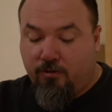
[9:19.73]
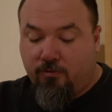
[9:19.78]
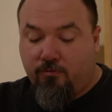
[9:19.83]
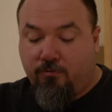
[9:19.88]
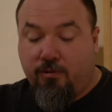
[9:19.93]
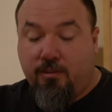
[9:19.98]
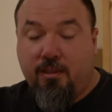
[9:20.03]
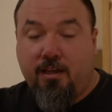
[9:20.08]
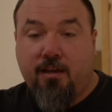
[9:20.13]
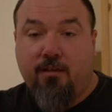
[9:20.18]

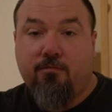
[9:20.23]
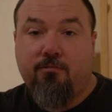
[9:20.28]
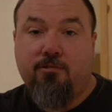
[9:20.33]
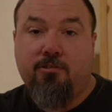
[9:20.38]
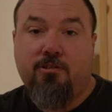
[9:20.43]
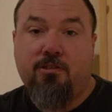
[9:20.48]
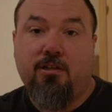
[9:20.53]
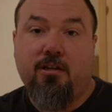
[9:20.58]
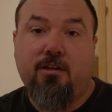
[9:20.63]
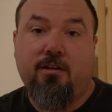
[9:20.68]
When that
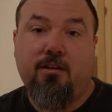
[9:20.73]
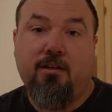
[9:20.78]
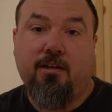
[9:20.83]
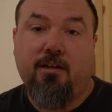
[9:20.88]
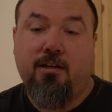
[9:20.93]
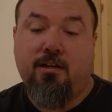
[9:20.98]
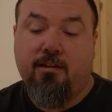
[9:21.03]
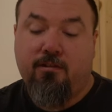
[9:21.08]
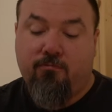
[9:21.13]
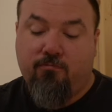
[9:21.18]
was done,
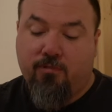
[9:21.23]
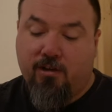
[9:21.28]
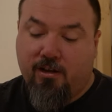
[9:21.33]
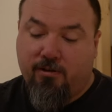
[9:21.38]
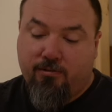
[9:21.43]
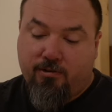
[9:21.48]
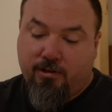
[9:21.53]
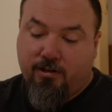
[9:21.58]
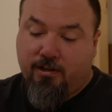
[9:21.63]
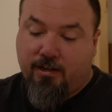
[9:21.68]
I had
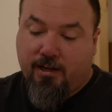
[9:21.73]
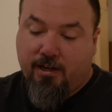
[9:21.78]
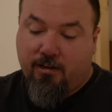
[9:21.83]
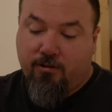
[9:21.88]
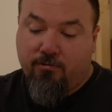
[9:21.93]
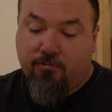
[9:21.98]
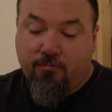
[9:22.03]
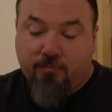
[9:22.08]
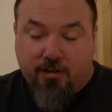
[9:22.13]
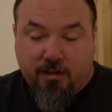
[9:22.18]
routed
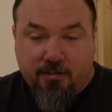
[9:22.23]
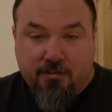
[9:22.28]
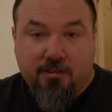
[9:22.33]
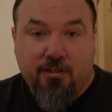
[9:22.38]
out my